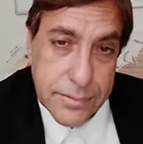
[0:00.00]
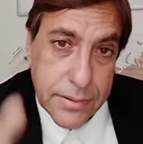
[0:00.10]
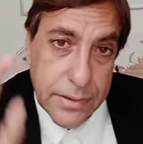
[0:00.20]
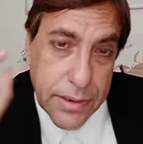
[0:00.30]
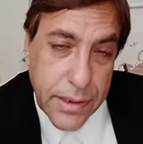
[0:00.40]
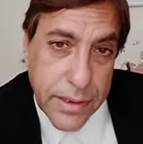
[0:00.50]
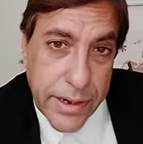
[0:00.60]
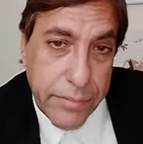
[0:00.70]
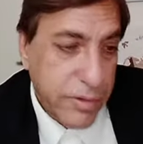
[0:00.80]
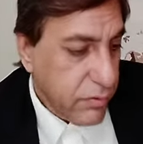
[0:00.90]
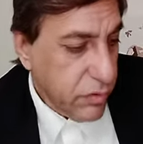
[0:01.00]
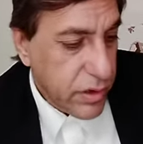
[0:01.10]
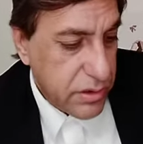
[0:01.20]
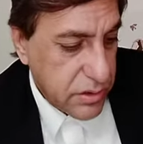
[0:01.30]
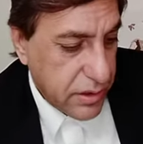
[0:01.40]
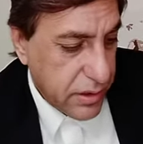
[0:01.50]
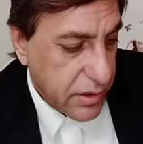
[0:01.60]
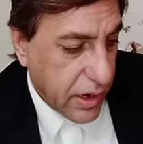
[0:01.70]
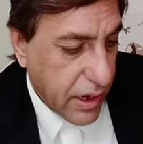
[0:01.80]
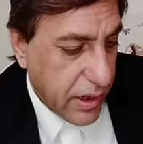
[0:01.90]
learning words here
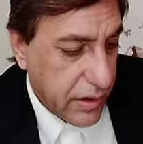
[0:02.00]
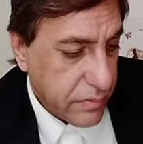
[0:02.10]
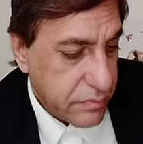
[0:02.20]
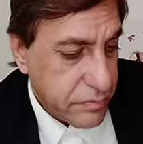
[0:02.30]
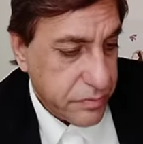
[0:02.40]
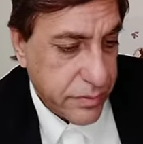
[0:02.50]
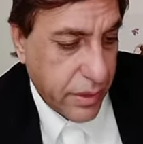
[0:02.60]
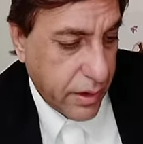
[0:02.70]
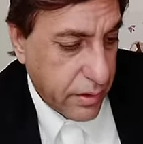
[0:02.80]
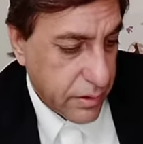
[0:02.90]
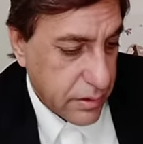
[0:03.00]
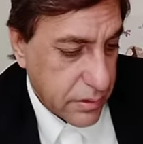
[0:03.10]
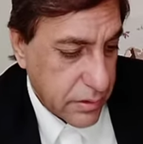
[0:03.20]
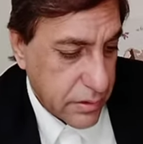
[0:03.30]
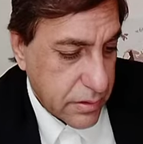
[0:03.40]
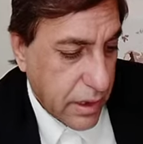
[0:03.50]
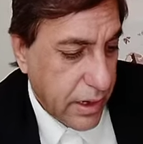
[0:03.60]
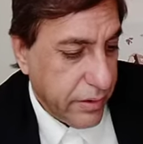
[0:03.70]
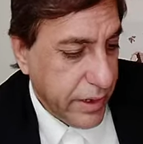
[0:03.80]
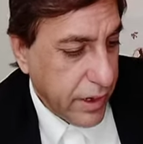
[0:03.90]
are i'll read out